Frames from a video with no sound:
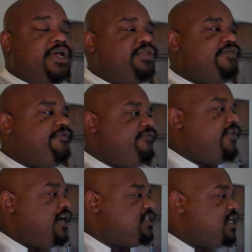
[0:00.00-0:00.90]
Another
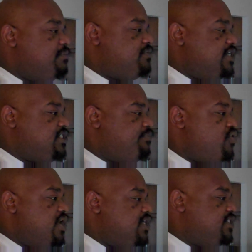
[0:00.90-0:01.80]
fucked up,
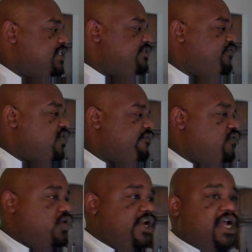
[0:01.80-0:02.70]
disappointing season for the
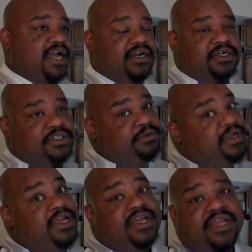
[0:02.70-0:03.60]

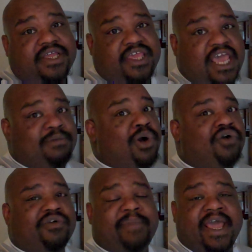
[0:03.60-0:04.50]
49ers. Game
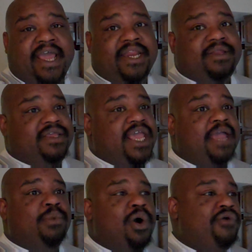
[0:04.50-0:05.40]
over, man.
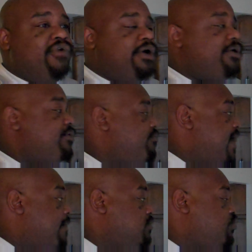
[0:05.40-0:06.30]
Game over.
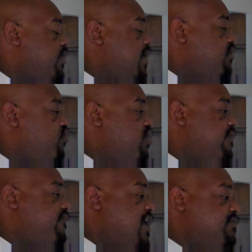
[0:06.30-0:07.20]
Rams win
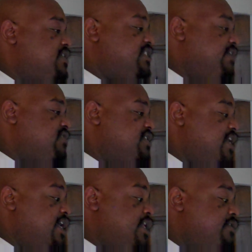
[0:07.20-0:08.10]
25 to
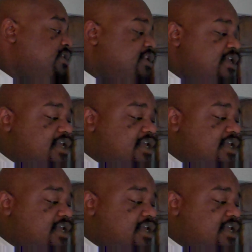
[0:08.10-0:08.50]
17.